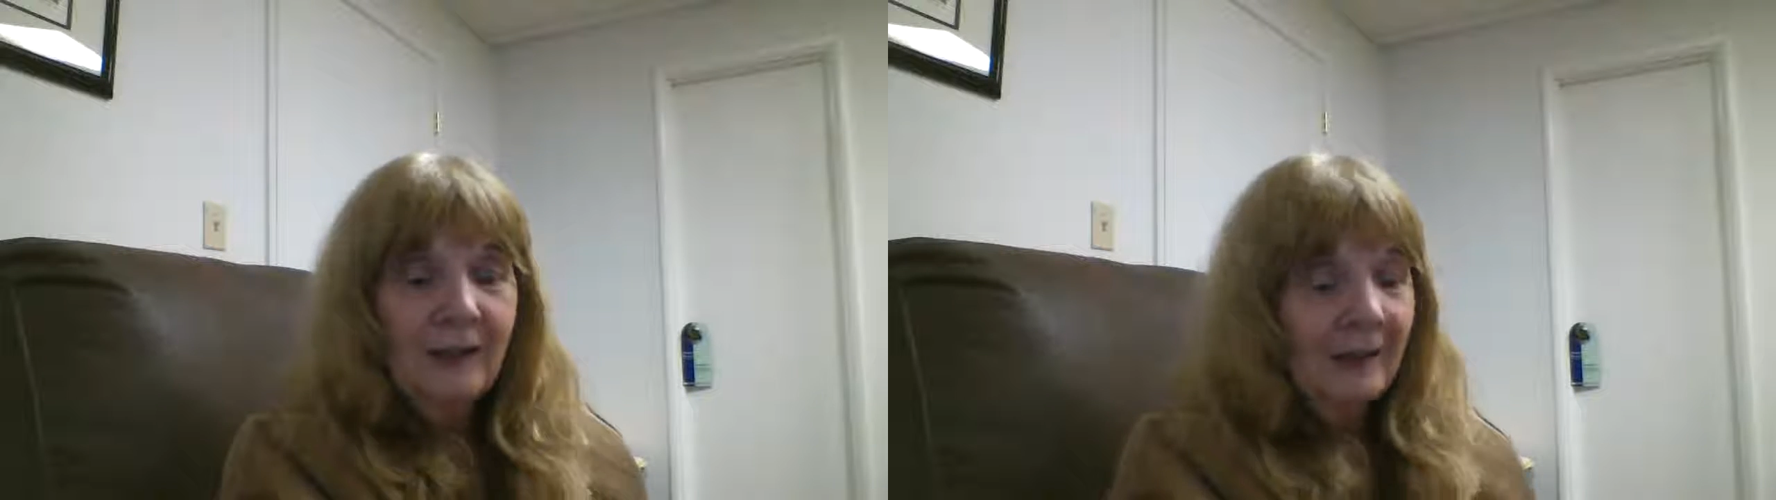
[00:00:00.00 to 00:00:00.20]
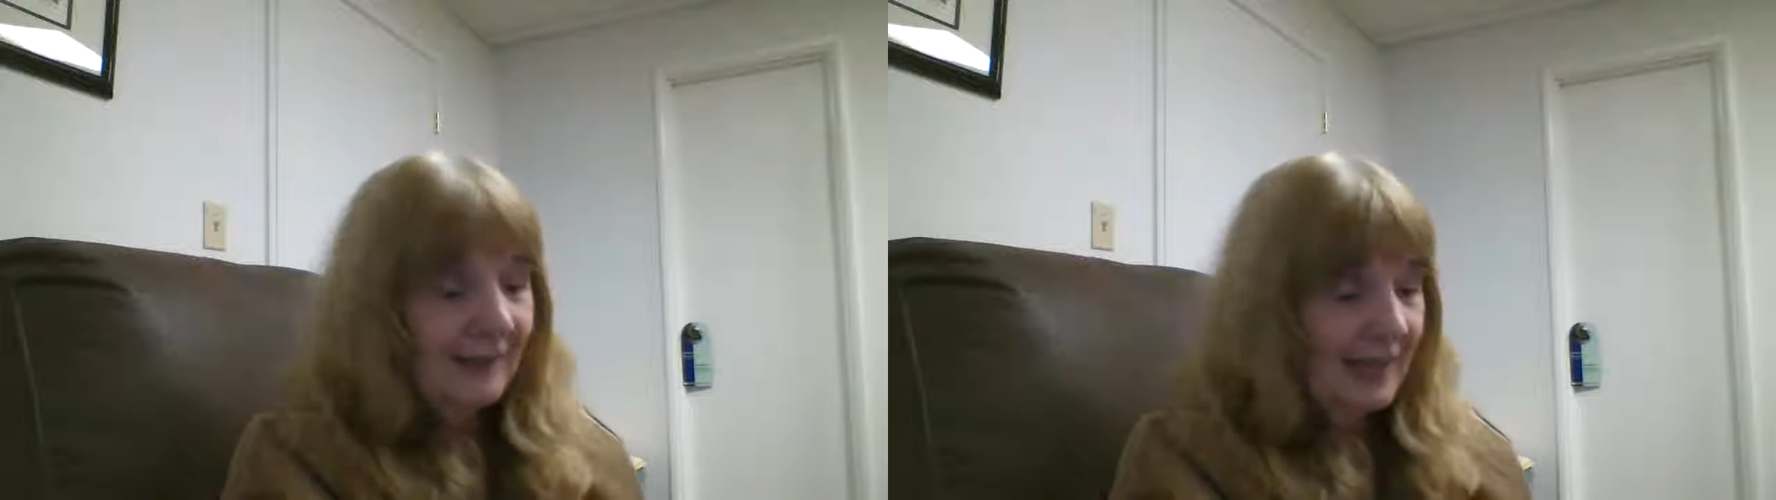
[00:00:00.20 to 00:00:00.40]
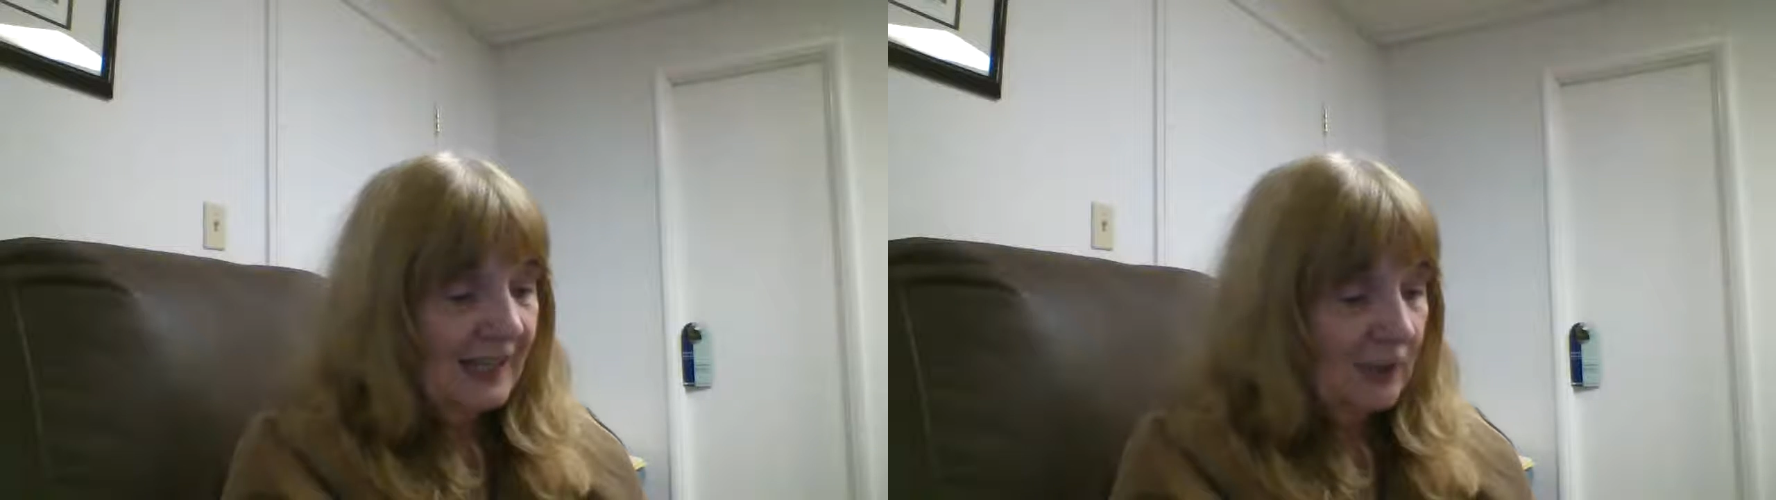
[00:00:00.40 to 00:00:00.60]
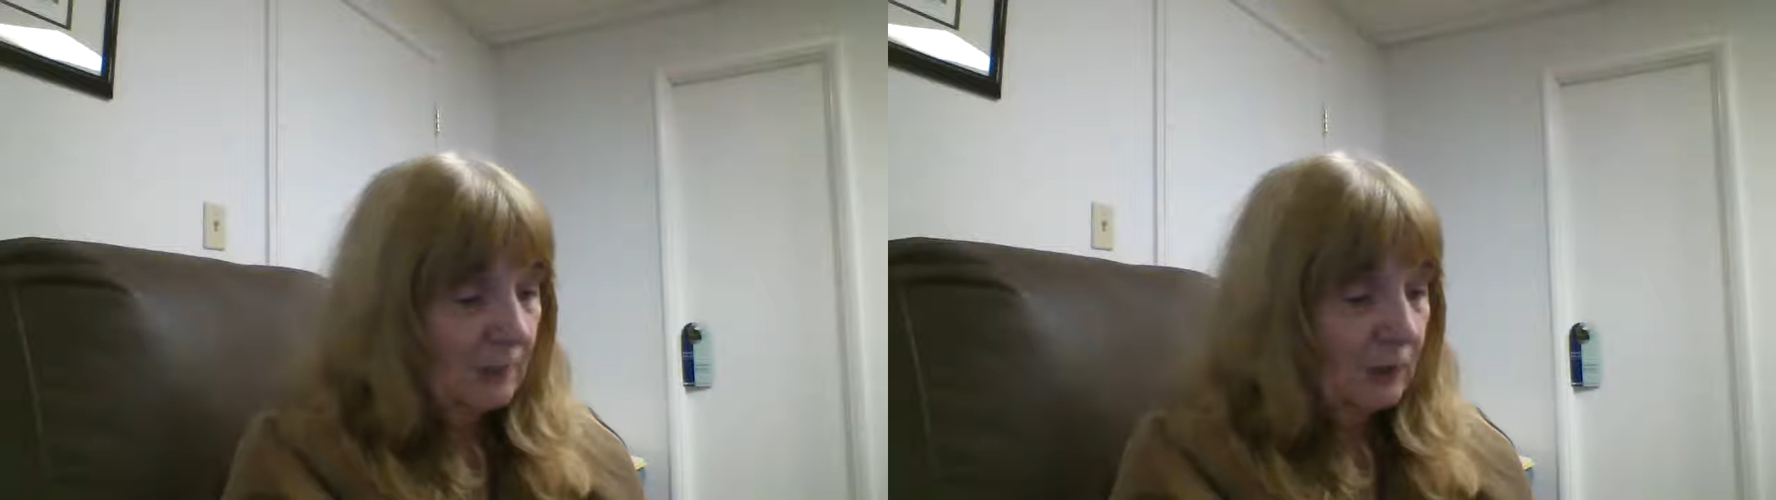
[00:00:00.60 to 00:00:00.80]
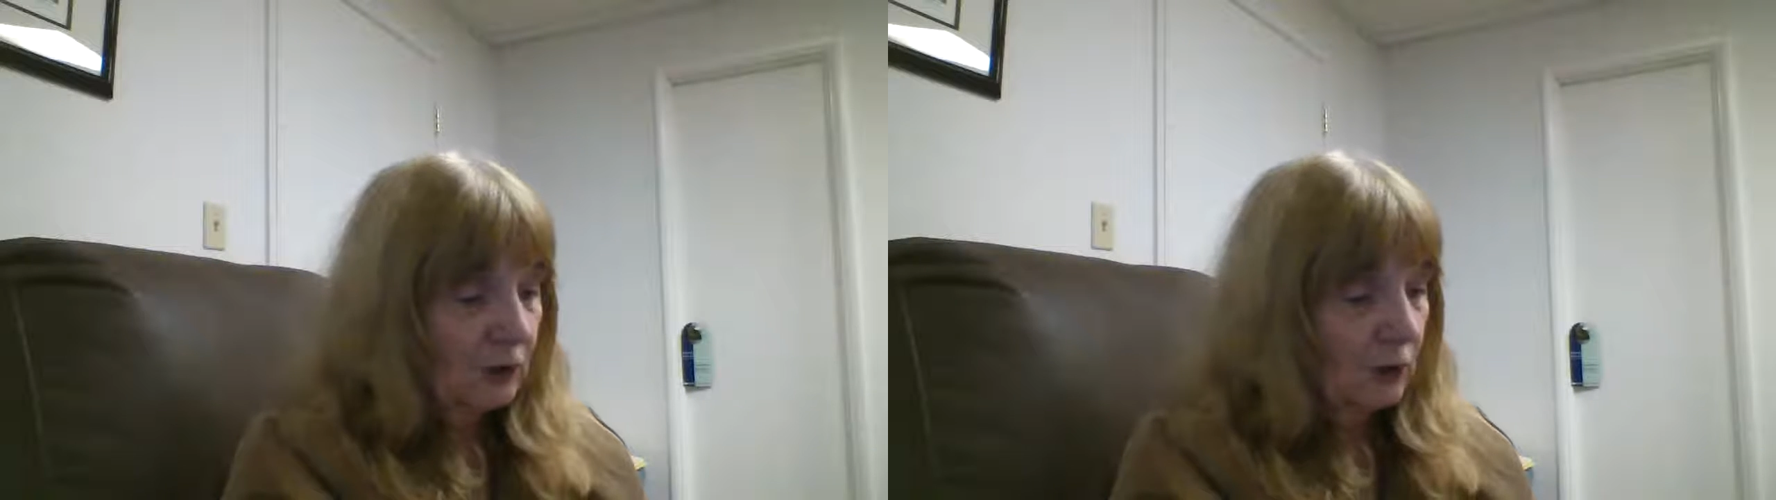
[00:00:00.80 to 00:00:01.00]

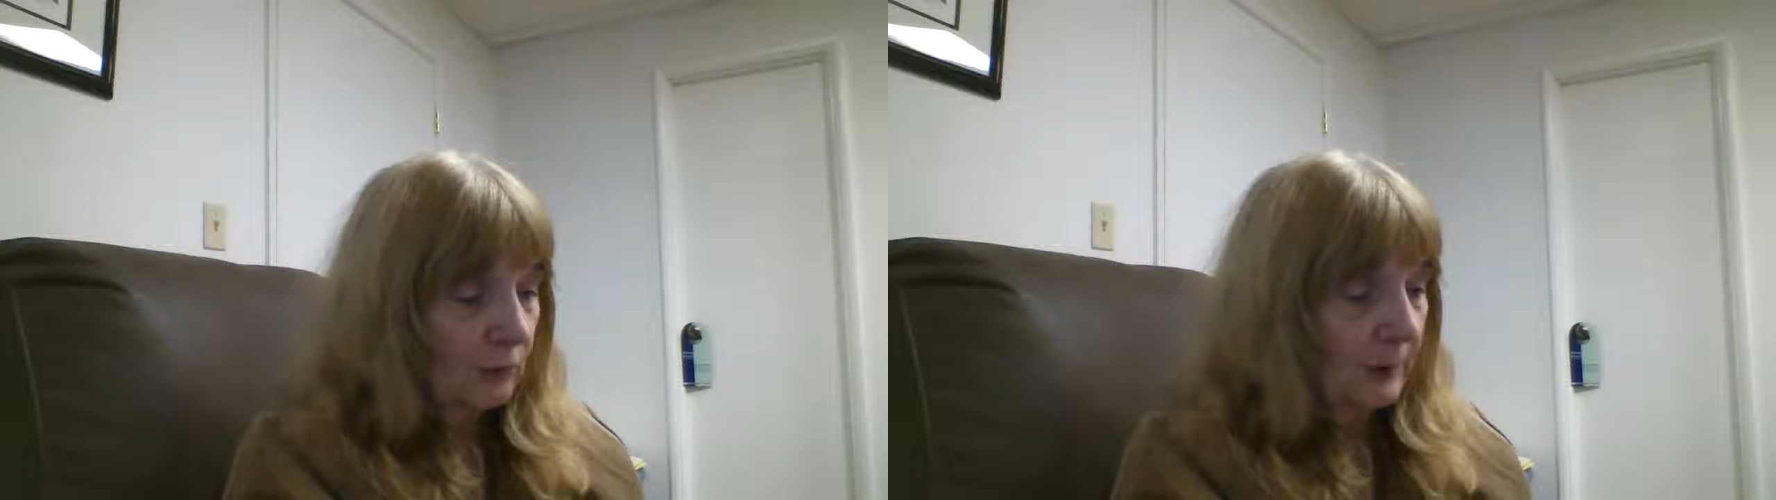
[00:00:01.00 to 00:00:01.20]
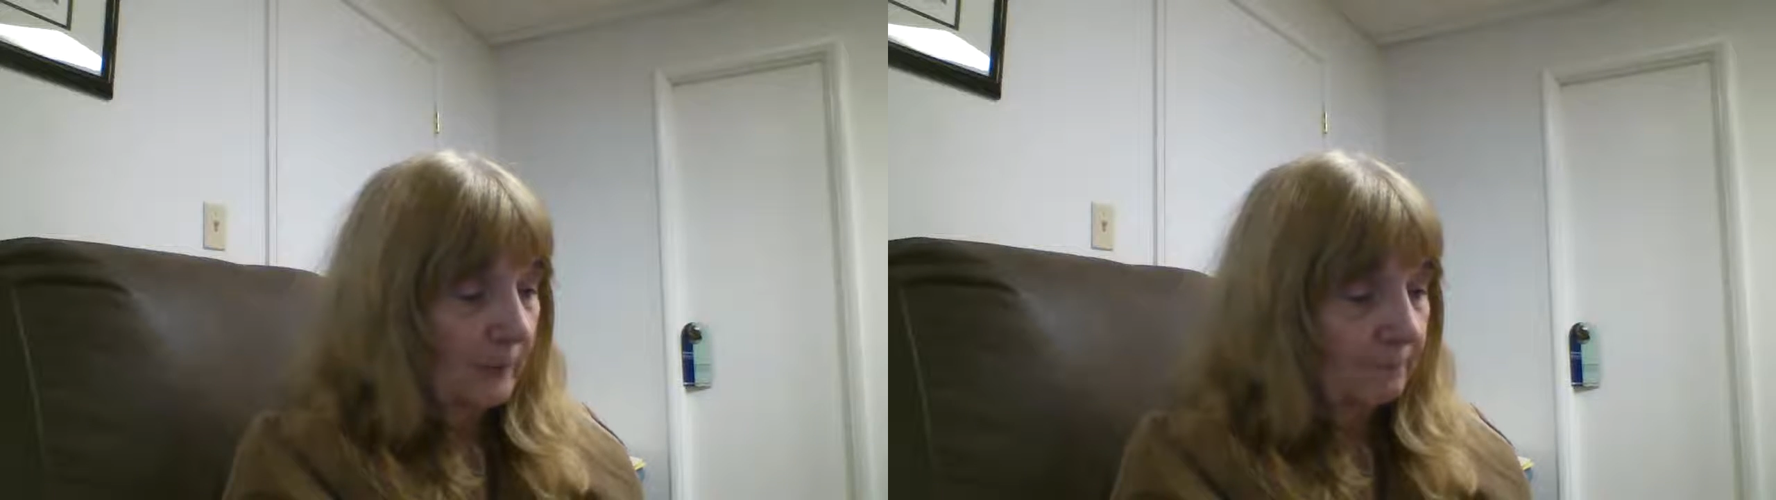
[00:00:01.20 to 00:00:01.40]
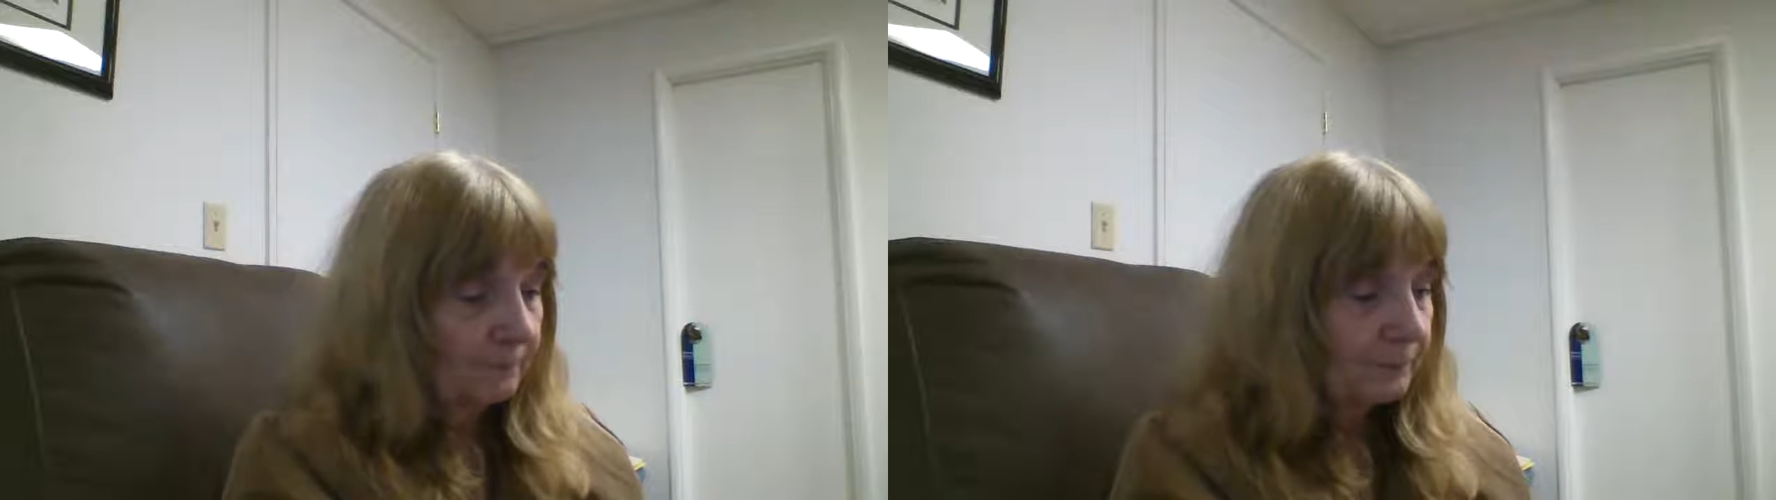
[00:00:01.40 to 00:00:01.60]
accessible to me.